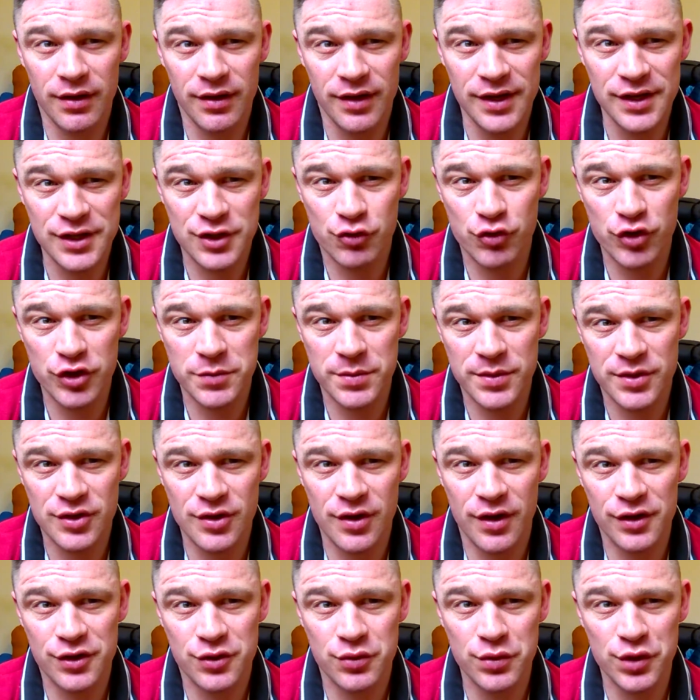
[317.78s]
Is Christmas
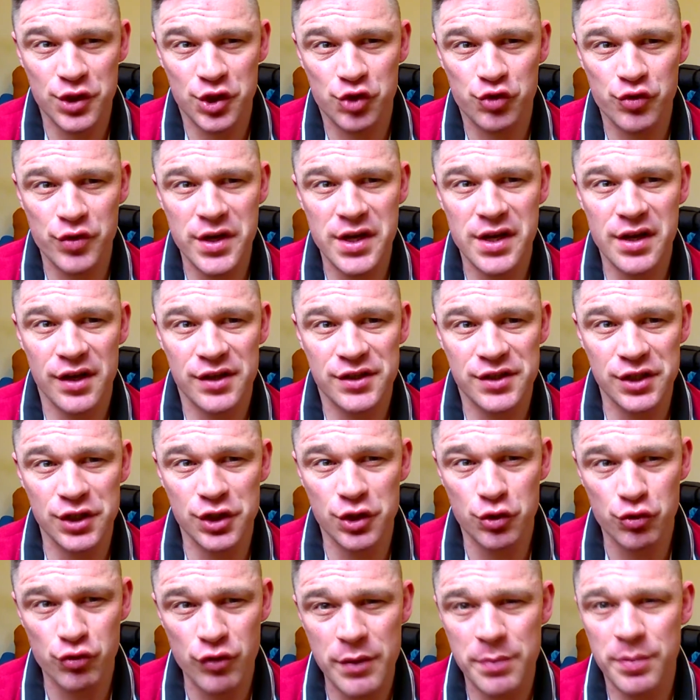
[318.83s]
starting to intrigue us and
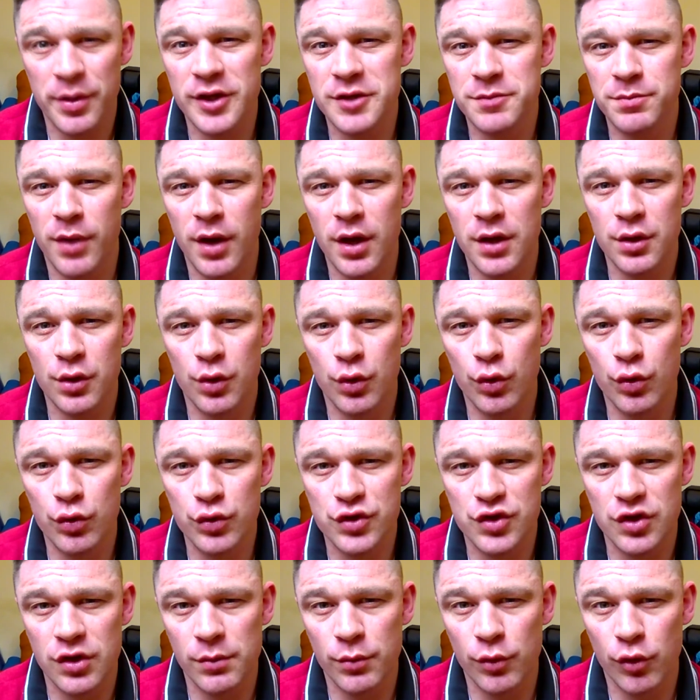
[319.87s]
grip us by the
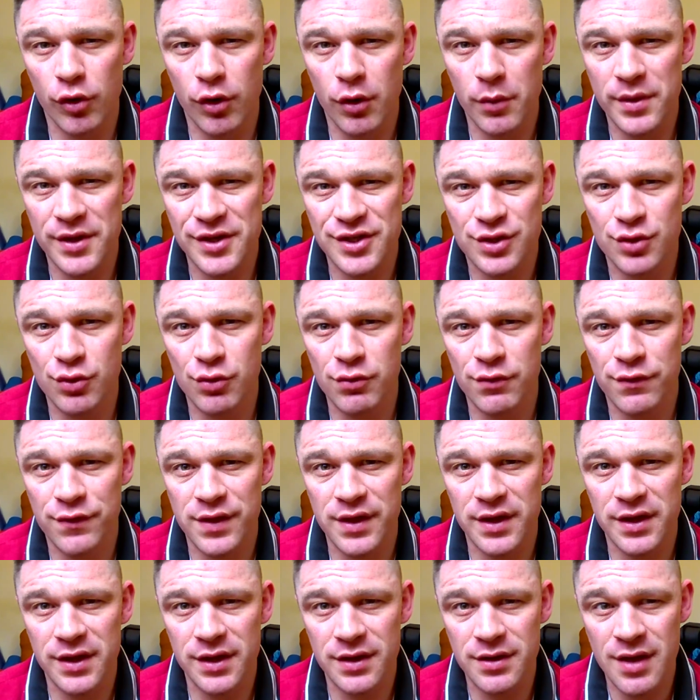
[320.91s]
horns a lot more? Are we still
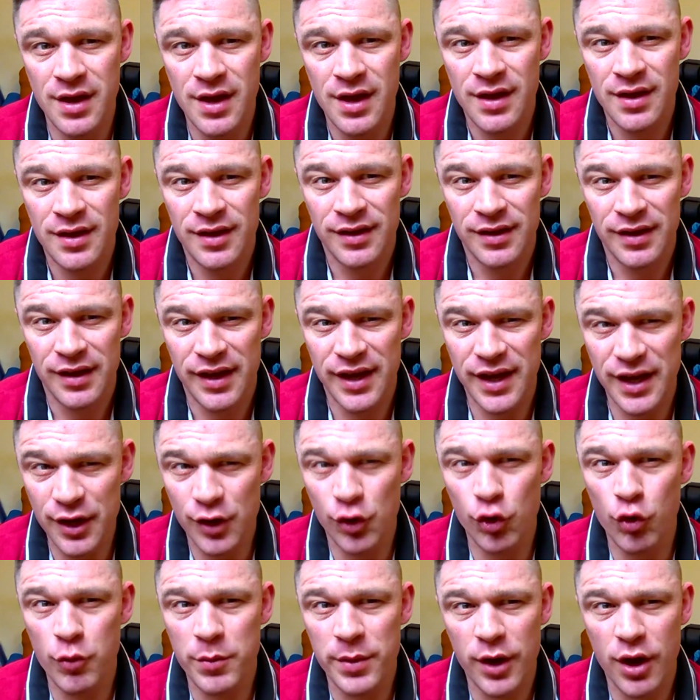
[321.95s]
thinking
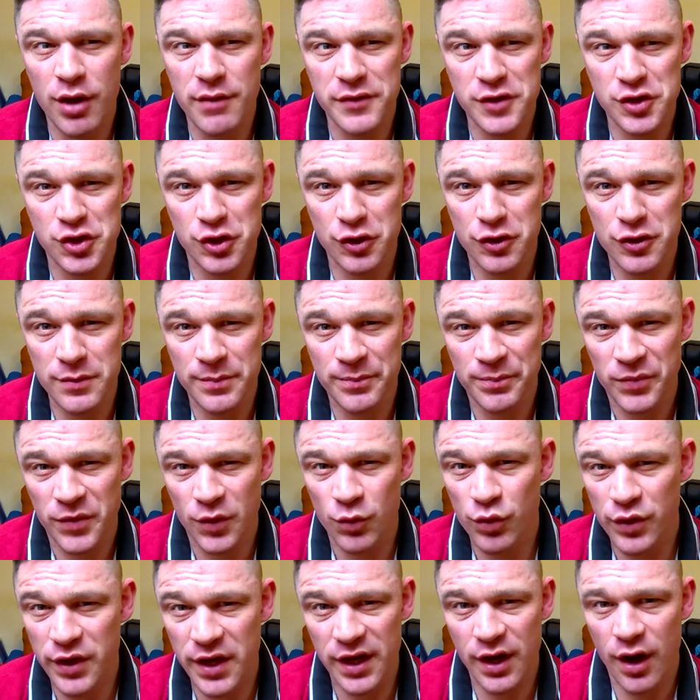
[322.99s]
it'll all be over soon?
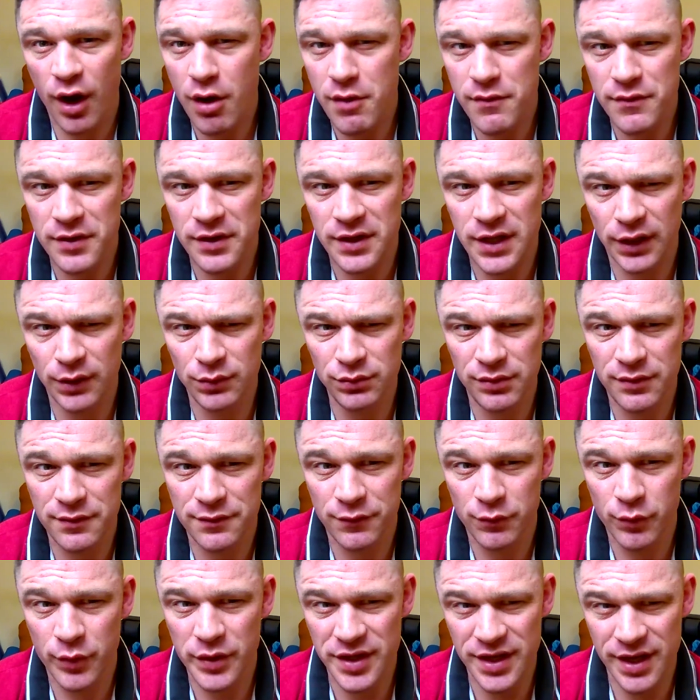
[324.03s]
We'll get it over and done
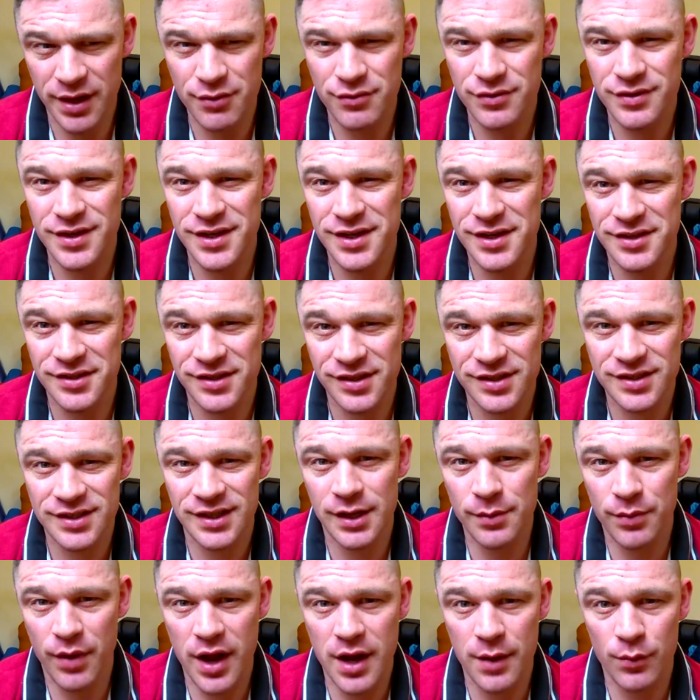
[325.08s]
with. We don't need to
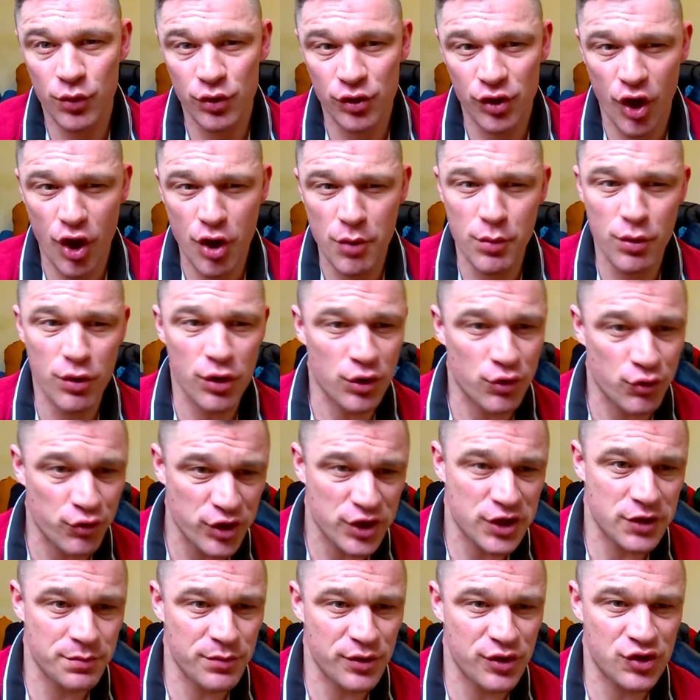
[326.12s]
celebrate anymore. No more
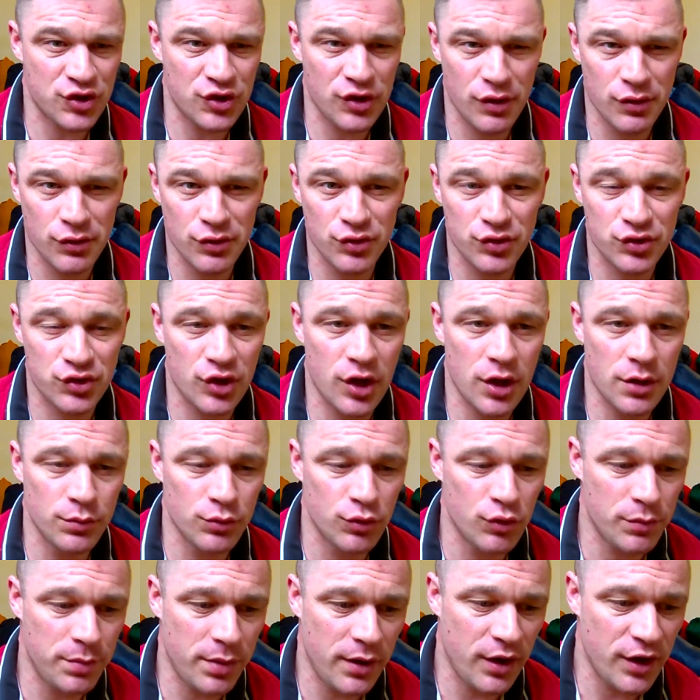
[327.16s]
Christmas songs, no
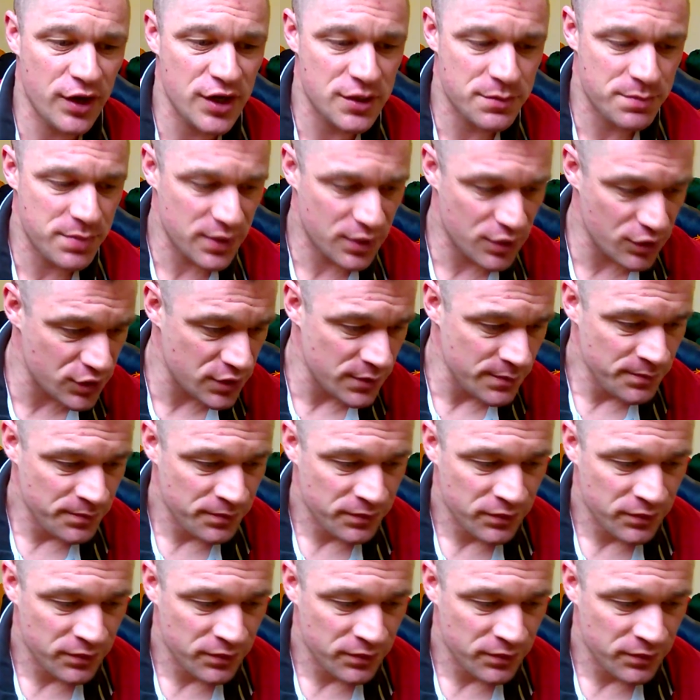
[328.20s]
more parties, because